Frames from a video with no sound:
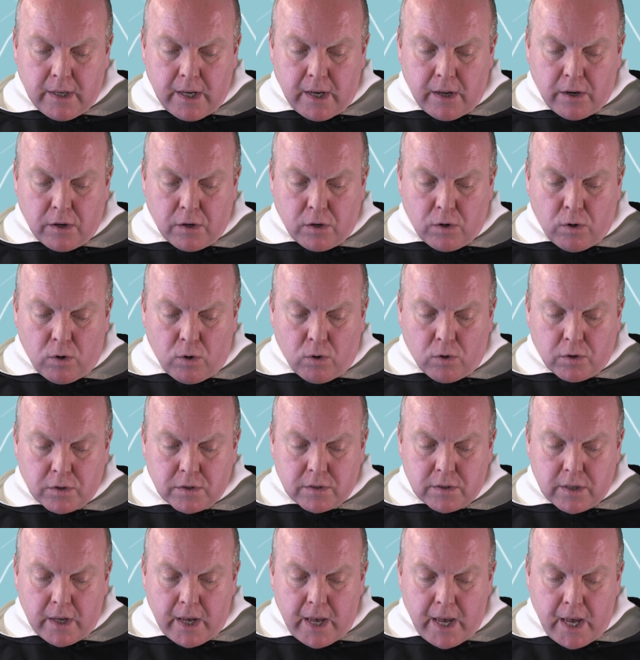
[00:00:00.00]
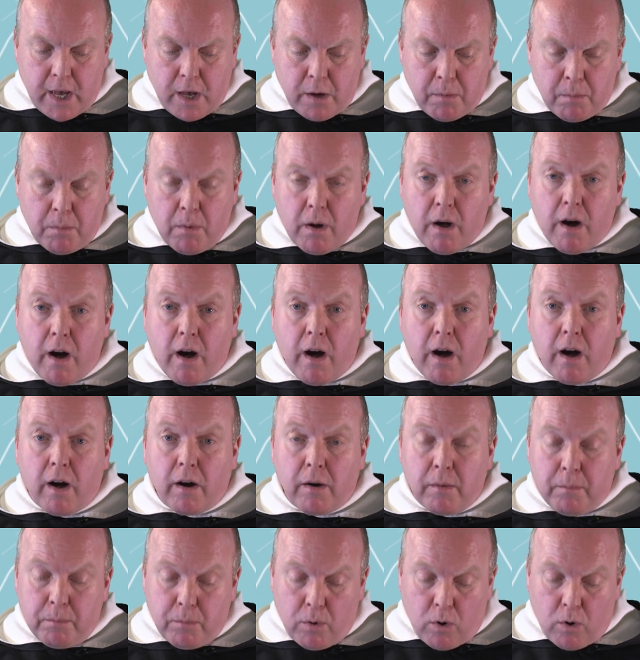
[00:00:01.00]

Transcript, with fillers: and of course um, are